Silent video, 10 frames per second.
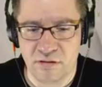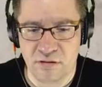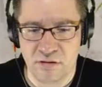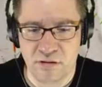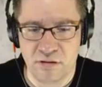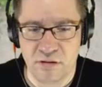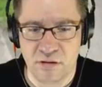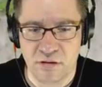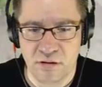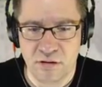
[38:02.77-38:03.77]

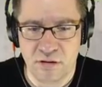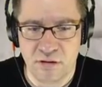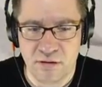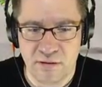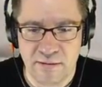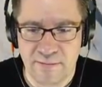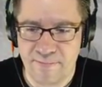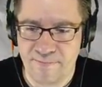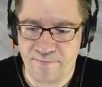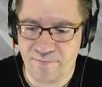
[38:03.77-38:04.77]

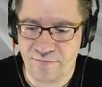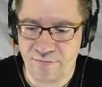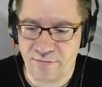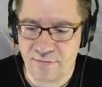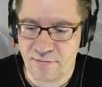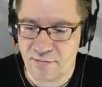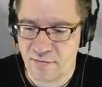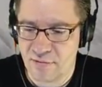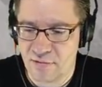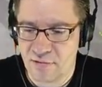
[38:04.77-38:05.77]

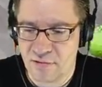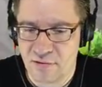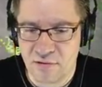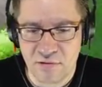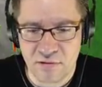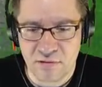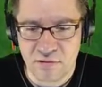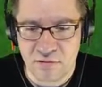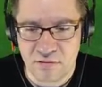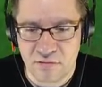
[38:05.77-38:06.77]

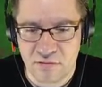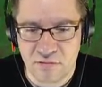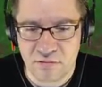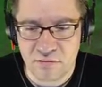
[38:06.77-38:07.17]
(silence)